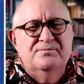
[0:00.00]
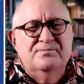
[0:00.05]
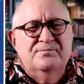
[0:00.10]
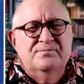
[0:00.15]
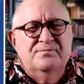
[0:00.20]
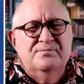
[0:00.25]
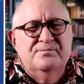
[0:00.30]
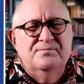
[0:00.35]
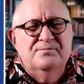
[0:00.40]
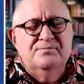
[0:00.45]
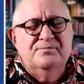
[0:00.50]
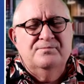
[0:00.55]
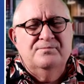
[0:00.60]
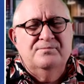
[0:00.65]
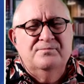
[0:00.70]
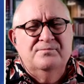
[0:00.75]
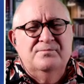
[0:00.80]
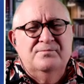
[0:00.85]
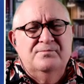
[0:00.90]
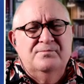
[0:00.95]

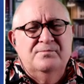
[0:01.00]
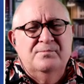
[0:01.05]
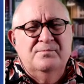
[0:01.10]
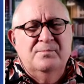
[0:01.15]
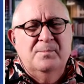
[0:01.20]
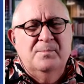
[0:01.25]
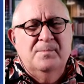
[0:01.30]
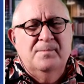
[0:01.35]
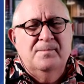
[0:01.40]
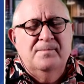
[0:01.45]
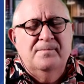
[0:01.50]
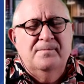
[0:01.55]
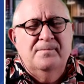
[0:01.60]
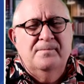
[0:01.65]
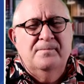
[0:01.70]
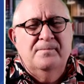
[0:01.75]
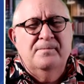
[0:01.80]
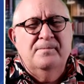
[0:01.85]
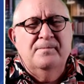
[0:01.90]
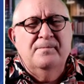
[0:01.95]

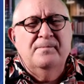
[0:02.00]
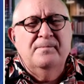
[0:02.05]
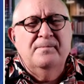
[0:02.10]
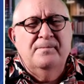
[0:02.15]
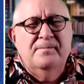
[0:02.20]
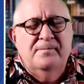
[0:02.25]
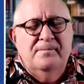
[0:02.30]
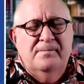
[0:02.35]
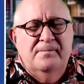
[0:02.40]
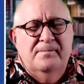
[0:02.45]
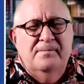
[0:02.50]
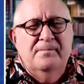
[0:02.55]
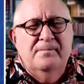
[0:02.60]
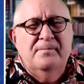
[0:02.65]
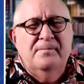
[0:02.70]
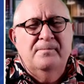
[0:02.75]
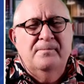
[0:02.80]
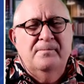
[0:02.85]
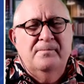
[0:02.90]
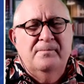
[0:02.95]

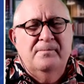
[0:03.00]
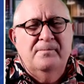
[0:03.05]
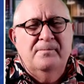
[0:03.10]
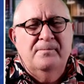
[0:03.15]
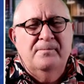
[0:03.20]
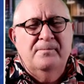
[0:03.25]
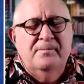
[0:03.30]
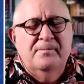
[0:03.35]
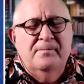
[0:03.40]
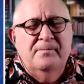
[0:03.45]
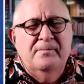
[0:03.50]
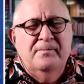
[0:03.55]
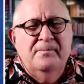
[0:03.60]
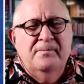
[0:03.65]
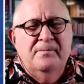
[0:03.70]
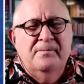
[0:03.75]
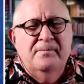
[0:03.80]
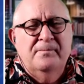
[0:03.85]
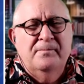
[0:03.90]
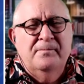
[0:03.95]

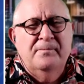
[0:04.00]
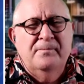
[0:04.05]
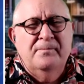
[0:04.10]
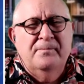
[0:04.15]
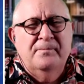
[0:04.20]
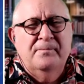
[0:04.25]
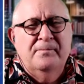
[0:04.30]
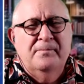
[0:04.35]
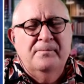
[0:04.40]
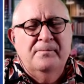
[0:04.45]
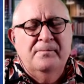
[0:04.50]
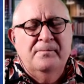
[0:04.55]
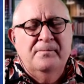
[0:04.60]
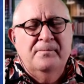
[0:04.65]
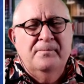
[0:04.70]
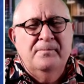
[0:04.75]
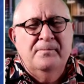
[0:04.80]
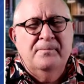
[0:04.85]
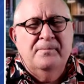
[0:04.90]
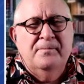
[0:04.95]

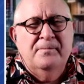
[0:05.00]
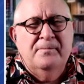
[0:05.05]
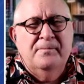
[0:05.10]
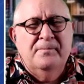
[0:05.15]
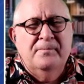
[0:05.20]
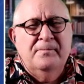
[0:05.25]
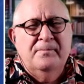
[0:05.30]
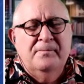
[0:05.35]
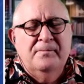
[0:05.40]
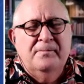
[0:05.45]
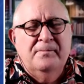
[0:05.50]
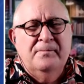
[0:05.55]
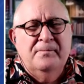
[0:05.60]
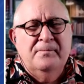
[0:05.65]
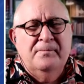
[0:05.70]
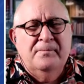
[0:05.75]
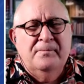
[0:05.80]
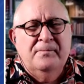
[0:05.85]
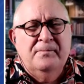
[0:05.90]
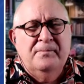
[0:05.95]

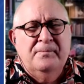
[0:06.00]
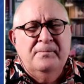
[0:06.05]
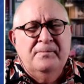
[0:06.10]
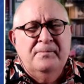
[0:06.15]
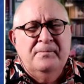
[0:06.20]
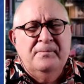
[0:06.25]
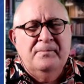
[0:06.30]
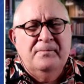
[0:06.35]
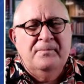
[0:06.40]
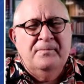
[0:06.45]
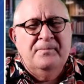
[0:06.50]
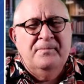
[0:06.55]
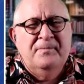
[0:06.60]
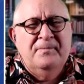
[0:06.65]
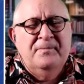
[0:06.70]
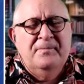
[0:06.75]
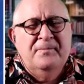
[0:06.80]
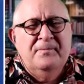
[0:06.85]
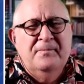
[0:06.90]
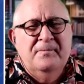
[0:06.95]

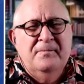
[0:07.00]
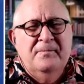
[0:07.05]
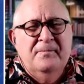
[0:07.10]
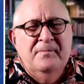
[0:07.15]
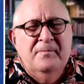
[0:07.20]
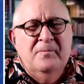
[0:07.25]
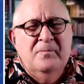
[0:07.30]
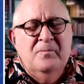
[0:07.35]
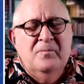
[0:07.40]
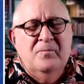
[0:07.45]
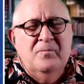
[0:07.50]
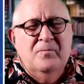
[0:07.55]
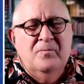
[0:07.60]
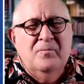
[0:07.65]
(silent)